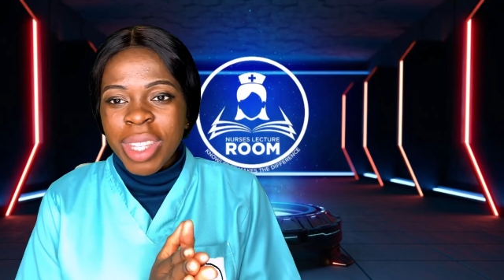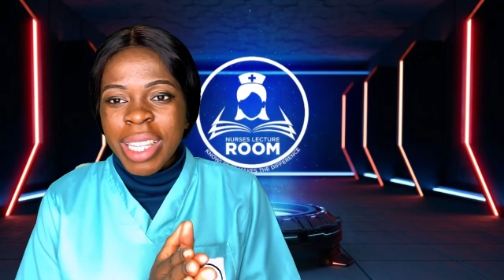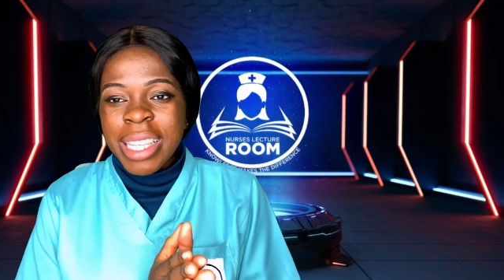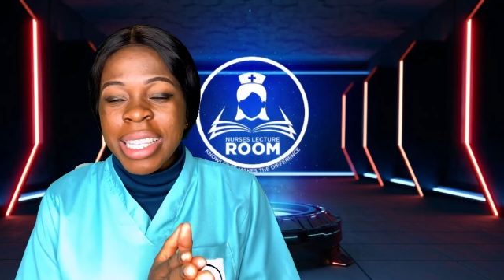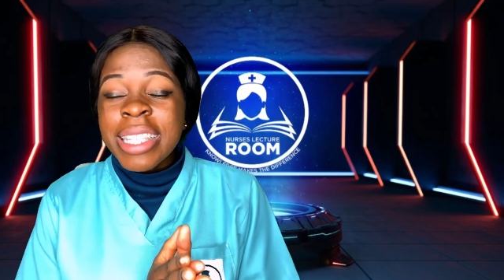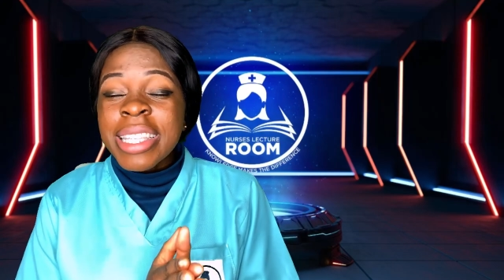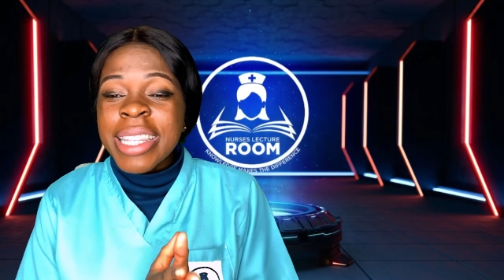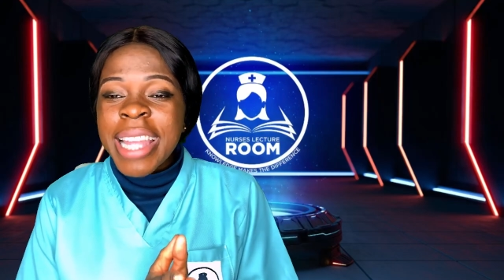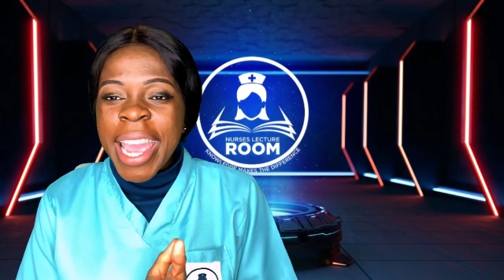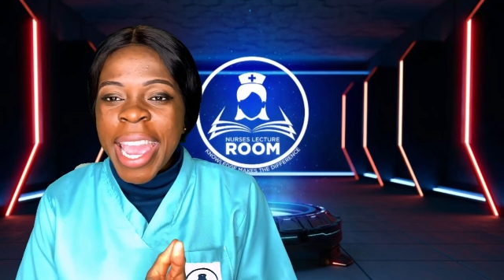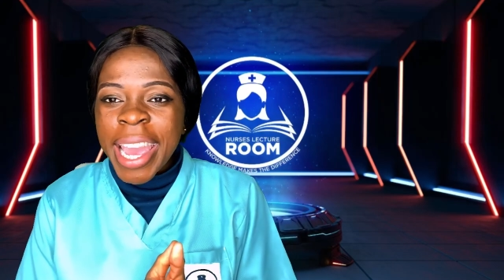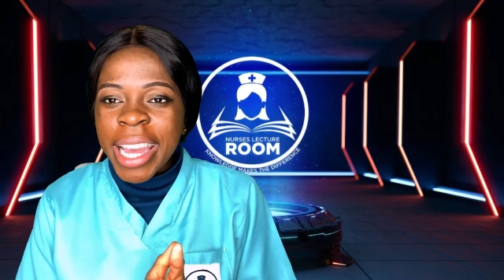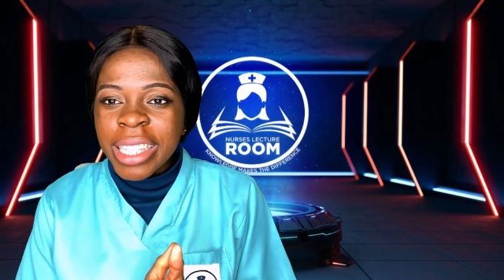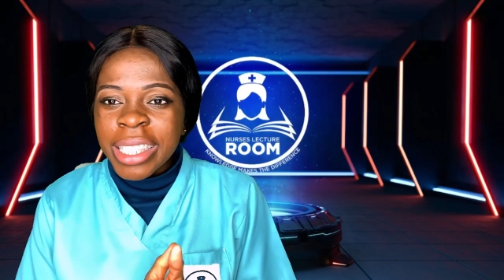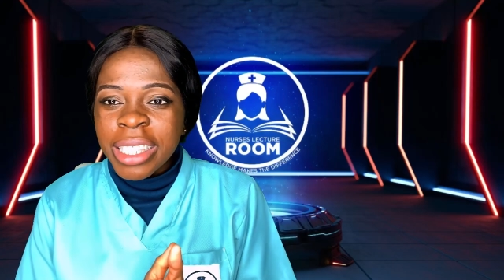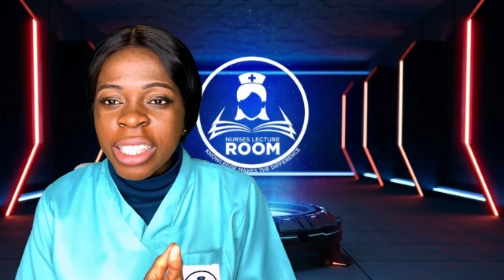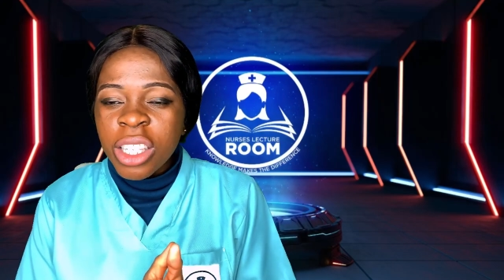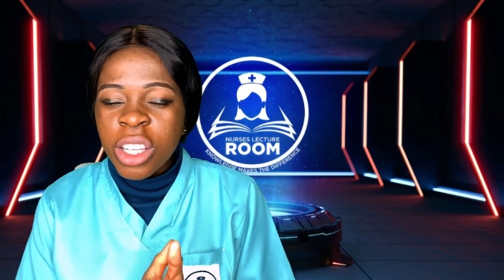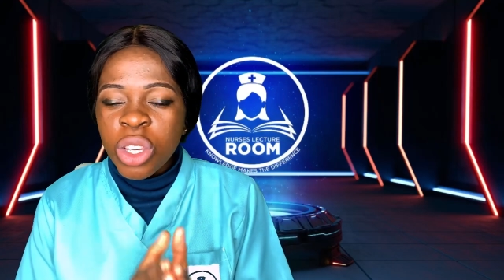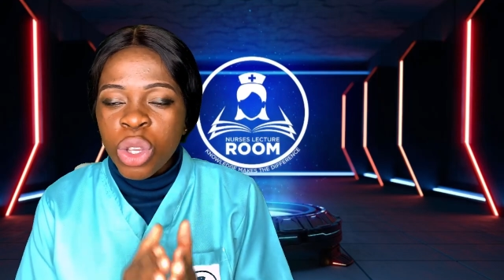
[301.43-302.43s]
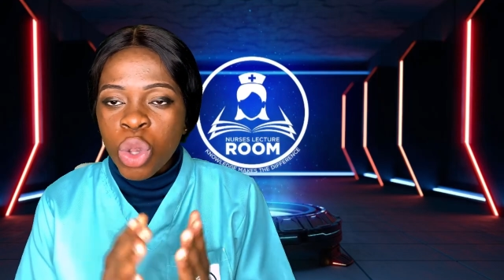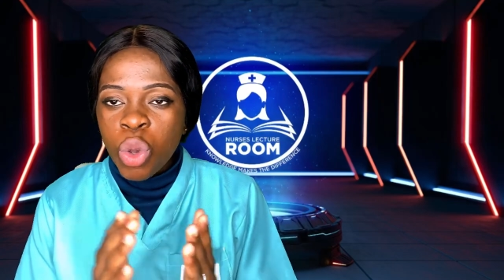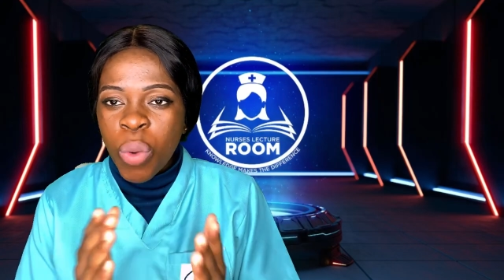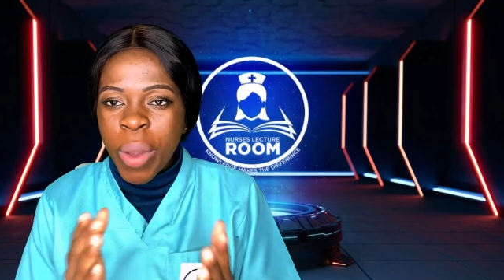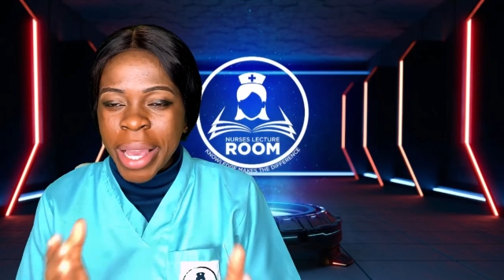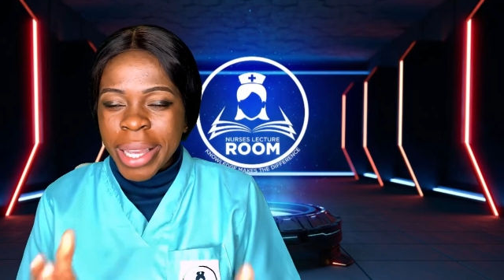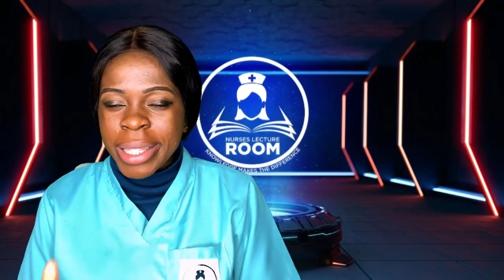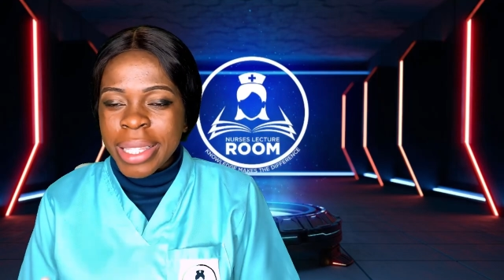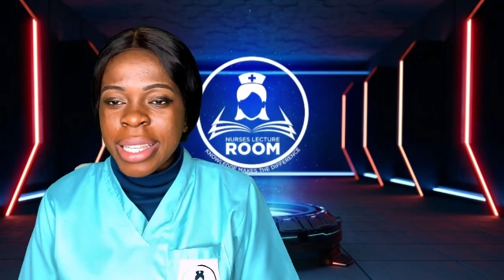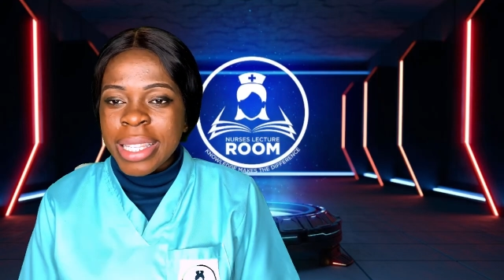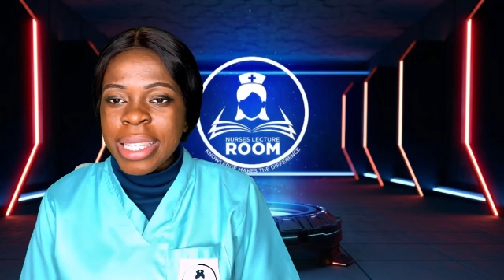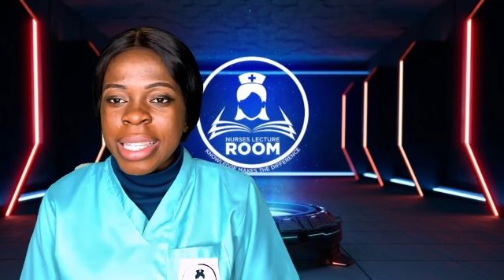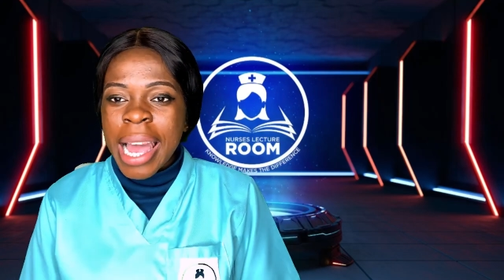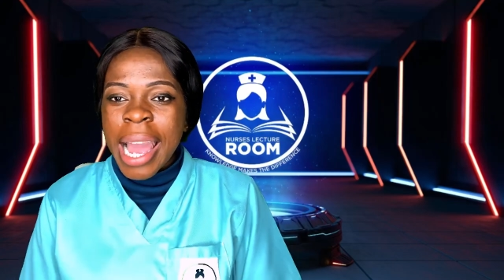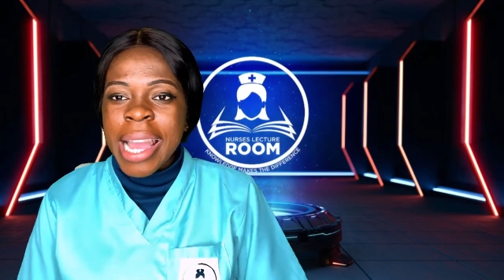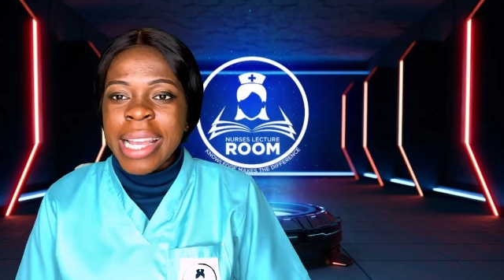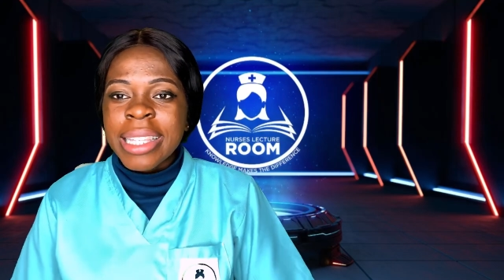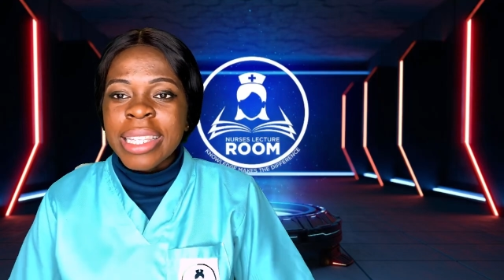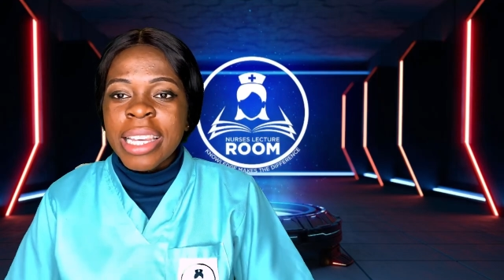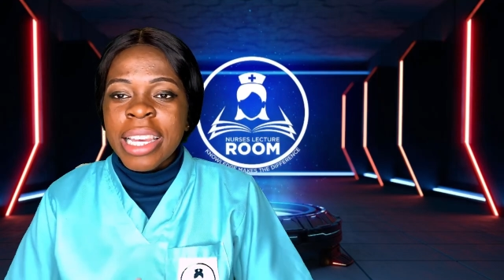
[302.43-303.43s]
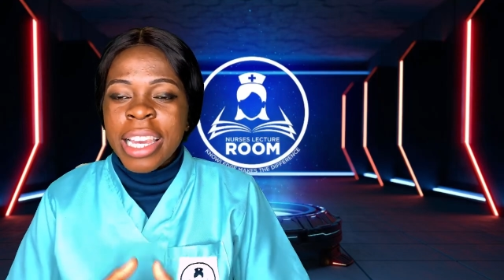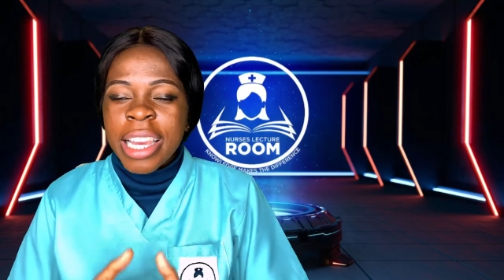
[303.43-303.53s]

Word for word: stay healthy you exercise